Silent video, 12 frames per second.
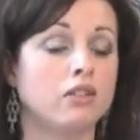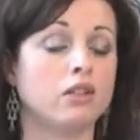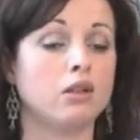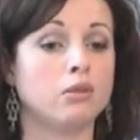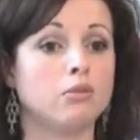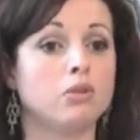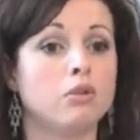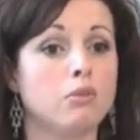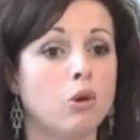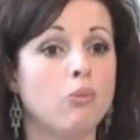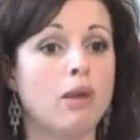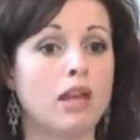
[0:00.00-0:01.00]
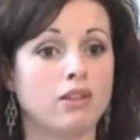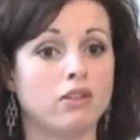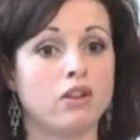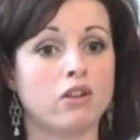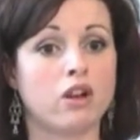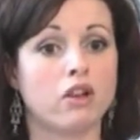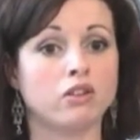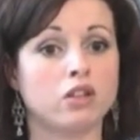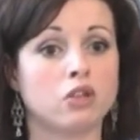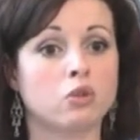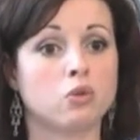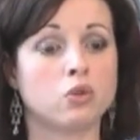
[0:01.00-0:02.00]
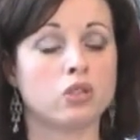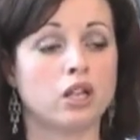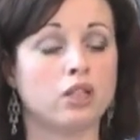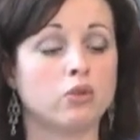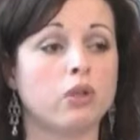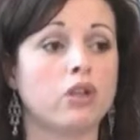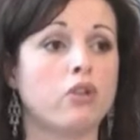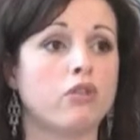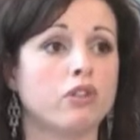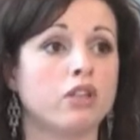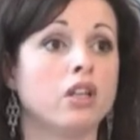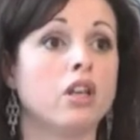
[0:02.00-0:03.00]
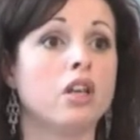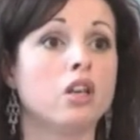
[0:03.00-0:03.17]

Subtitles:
the more men there are in that quartile, quite often